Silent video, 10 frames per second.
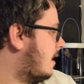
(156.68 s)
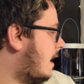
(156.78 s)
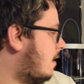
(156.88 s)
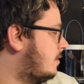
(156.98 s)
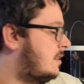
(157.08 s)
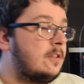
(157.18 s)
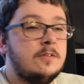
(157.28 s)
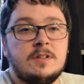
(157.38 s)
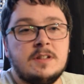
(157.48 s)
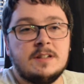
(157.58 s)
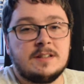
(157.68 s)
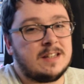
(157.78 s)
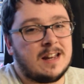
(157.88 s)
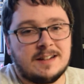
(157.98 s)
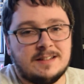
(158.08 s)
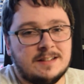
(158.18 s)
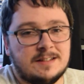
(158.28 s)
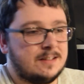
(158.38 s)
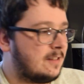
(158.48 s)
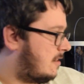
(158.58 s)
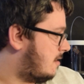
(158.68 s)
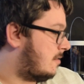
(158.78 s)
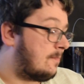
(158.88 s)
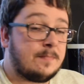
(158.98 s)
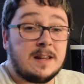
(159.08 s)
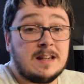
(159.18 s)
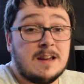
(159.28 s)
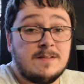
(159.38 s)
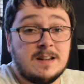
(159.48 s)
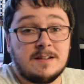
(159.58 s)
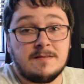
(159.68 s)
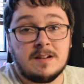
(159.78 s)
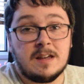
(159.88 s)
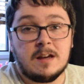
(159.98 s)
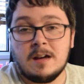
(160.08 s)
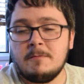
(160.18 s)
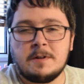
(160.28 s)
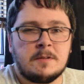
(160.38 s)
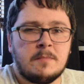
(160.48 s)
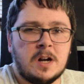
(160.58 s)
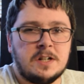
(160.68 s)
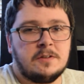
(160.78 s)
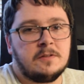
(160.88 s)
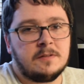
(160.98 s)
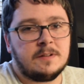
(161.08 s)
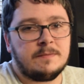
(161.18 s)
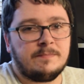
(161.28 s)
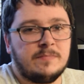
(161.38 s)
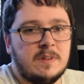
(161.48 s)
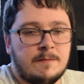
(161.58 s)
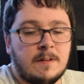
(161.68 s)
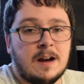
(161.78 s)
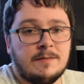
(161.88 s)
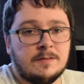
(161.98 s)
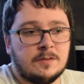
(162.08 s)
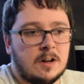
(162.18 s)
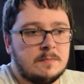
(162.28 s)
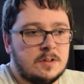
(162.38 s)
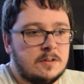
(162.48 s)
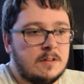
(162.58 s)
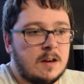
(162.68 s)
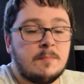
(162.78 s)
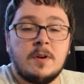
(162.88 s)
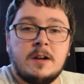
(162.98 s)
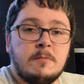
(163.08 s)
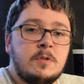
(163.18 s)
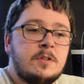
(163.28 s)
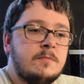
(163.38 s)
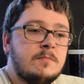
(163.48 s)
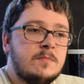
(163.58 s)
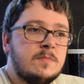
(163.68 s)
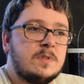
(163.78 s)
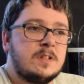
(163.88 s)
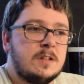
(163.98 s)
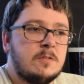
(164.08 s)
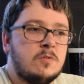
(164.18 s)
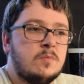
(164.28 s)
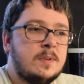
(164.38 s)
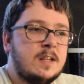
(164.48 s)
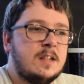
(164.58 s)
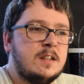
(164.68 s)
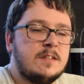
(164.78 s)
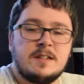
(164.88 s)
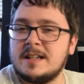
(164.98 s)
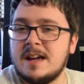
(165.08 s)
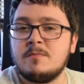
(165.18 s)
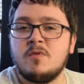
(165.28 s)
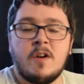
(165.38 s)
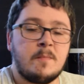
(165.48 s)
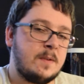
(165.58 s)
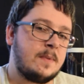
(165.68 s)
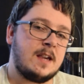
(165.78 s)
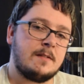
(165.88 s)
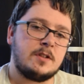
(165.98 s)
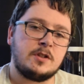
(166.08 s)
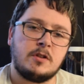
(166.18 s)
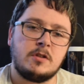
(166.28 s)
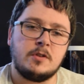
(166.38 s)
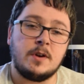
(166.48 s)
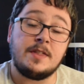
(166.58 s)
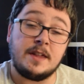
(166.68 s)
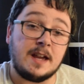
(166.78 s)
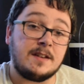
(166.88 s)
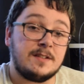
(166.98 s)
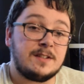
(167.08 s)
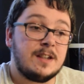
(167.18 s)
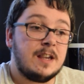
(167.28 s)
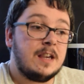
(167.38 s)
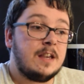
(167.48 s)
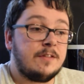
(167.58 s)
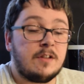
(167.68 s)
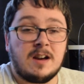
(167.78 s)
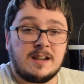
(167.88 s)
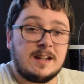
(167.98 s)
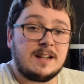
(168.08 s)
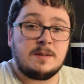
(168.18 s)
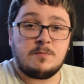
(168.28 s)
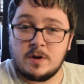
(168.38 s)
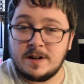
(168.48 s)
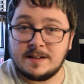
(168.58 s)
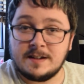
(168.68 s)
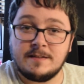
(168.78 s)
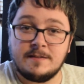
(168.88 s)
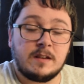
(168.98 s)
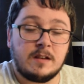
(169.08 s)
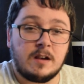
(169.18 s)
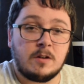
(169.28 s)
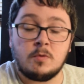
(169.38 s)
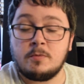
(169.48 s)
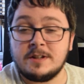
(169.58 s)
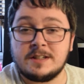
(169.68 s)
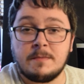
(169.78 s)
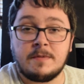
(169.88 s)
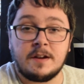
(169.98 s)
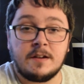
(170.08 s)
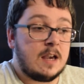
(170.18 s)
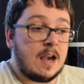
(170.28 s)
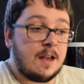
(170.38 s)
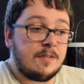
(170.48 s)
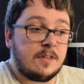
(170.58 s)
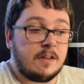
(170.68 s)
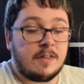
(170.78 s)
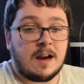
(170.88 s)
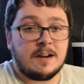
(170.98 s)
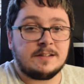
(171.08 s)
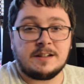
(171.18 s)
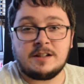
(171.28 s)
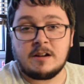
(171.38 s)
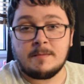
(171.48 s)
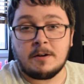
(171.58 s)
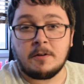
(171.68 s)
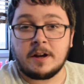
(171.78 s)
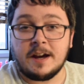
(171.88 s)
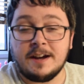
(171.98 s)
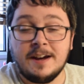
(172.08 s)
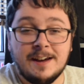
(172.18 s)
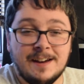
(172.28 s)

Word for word: how to use the Z-axis uh, bed leveling, which I might do if I have enough time to do that, but it wouldn't still be the same without me being able to show you at the end that I could actually print it uh, or print something, and that that has actually come out okay.